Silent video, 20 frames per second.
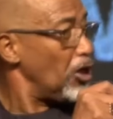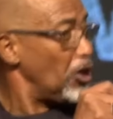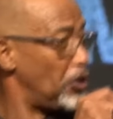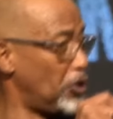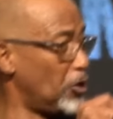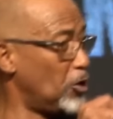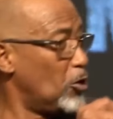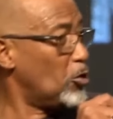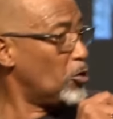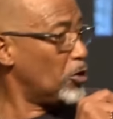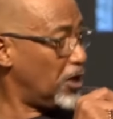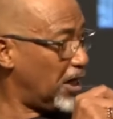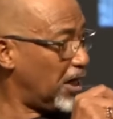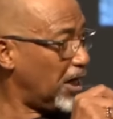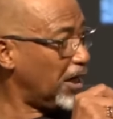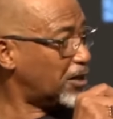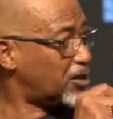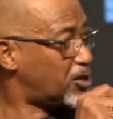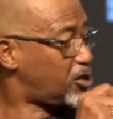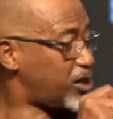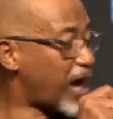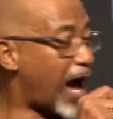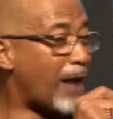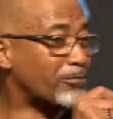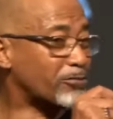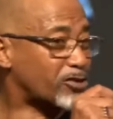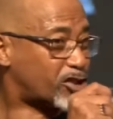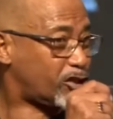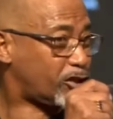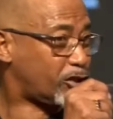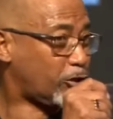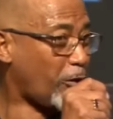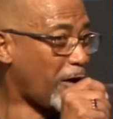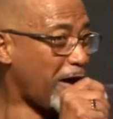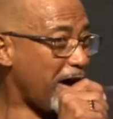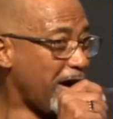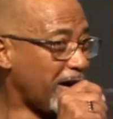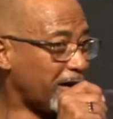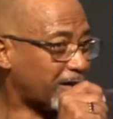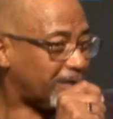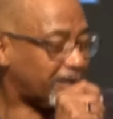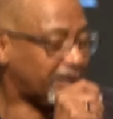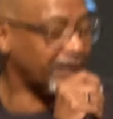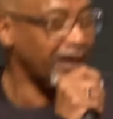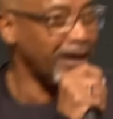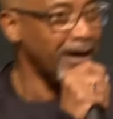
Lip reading: you need some strength,